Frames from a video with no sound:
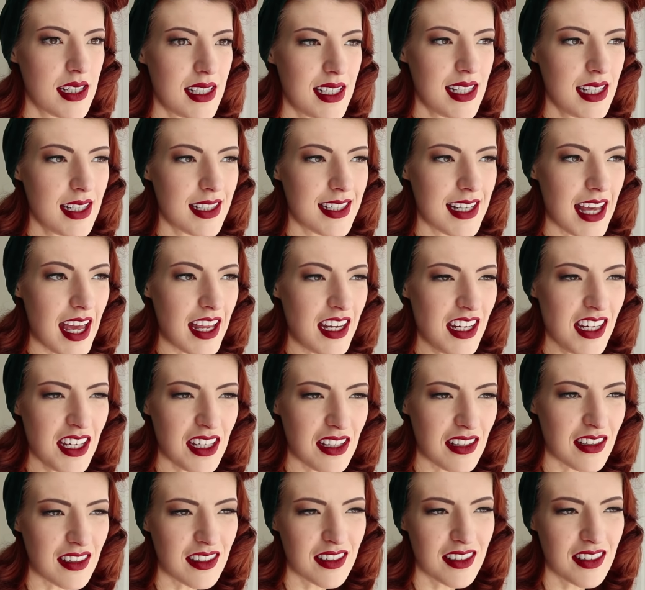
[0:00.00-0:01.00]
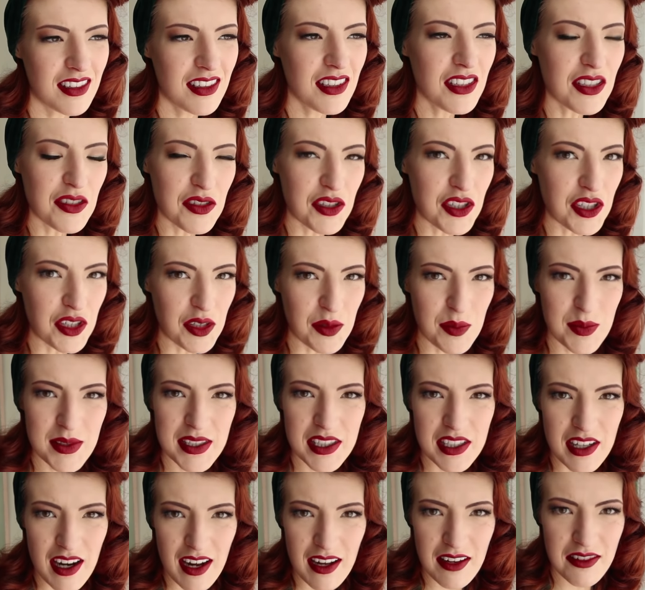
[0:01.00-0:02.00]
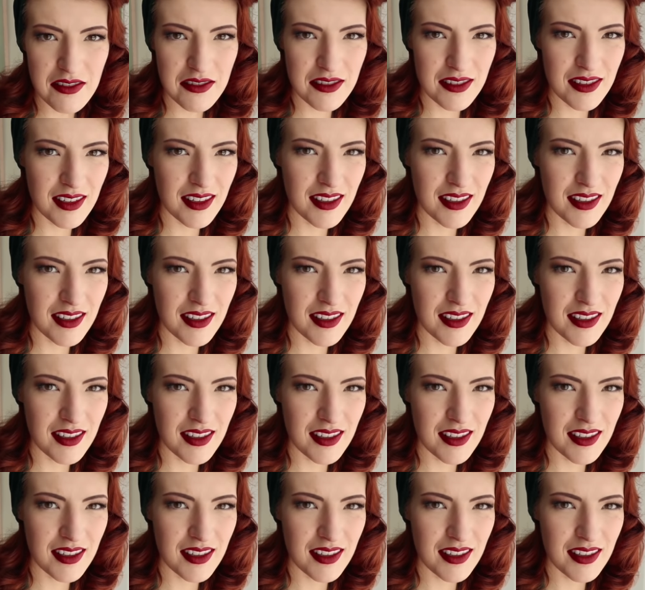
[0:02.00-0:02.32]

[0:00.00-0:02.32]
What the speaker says: did any YouTube stuff.